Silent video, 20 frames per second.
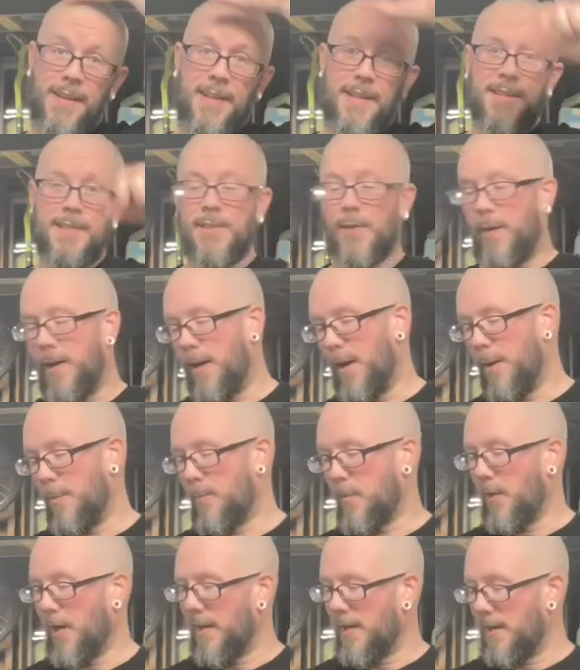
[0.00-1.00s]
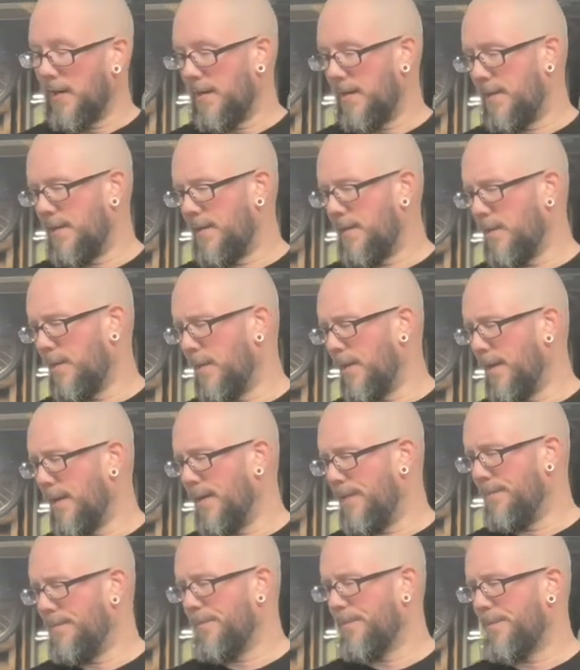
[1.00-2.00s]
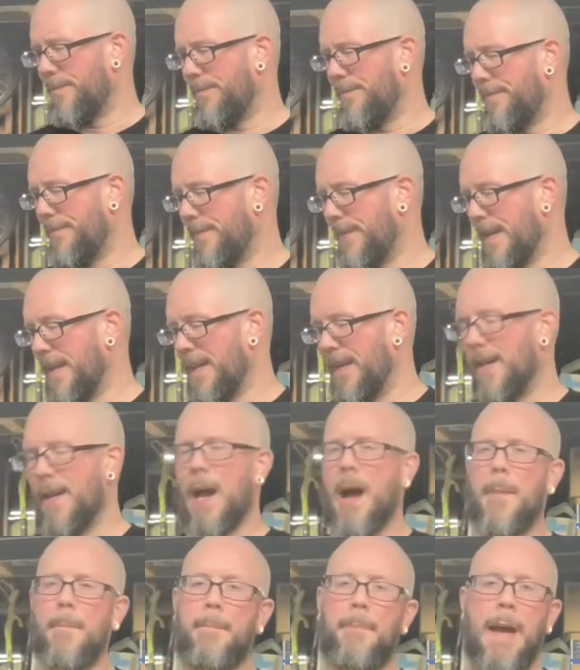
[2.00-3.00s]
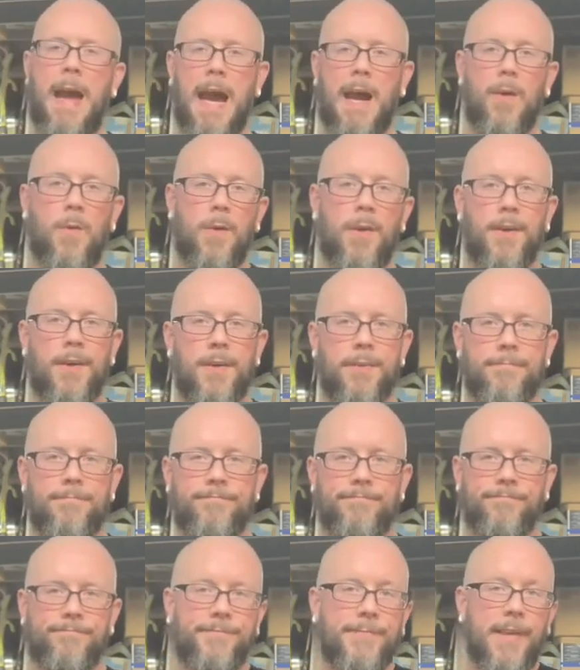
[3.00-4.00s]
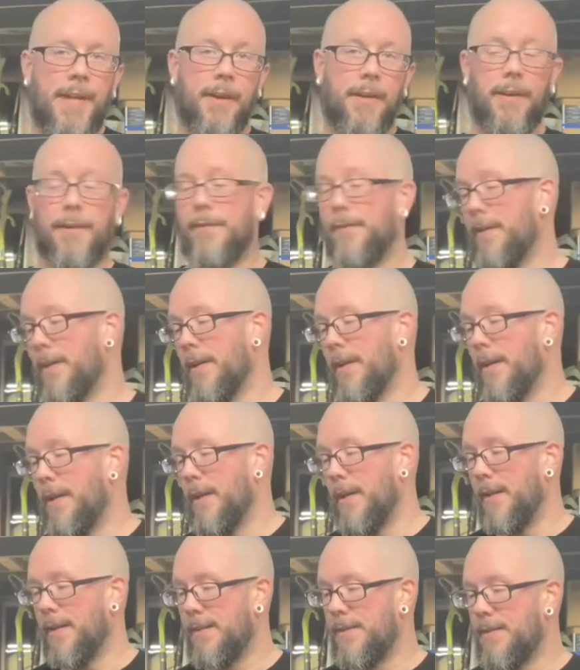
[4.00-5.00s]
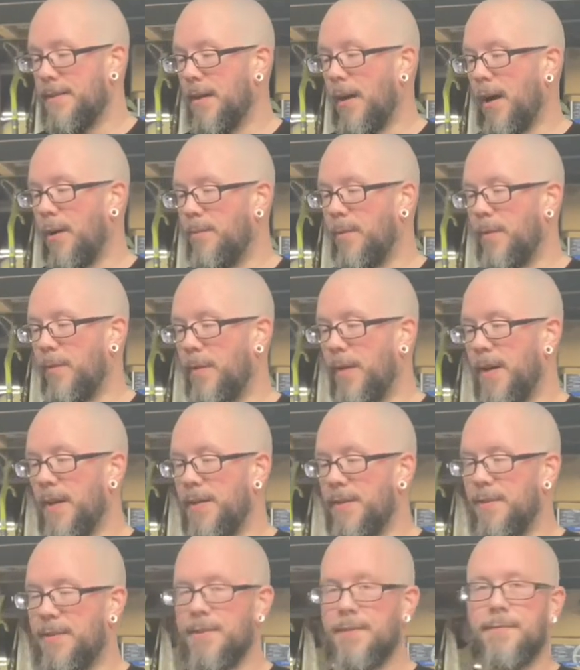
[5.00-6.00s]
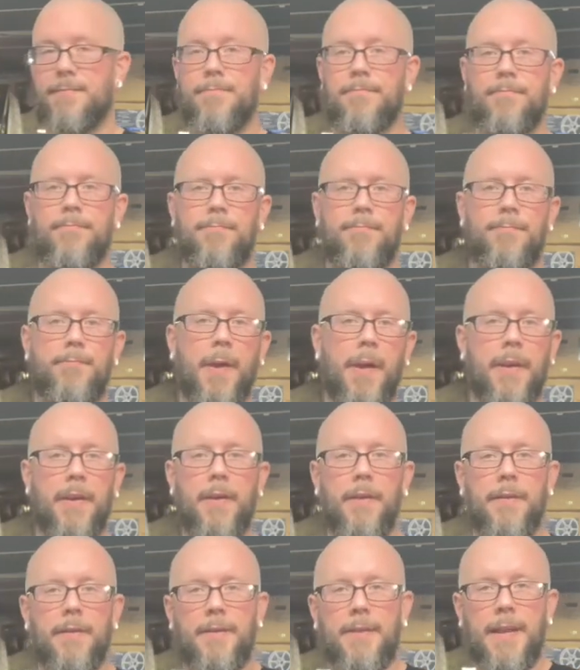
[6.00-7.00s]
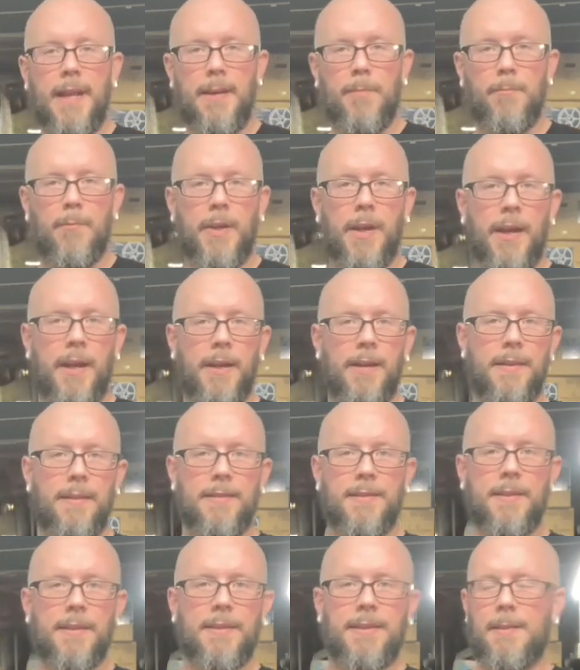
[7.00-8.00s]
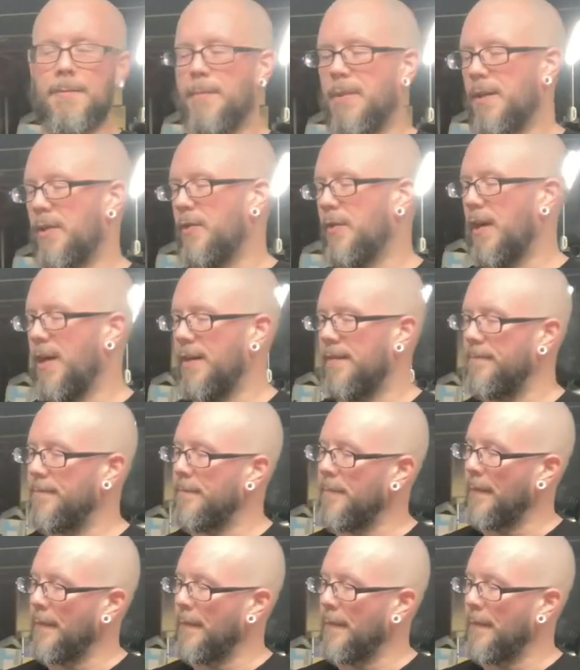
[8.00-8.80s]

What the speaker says: So I upgraded to a Bauer. I don't know. It's Harbor Freight's better name brand. It's like the mid-grade.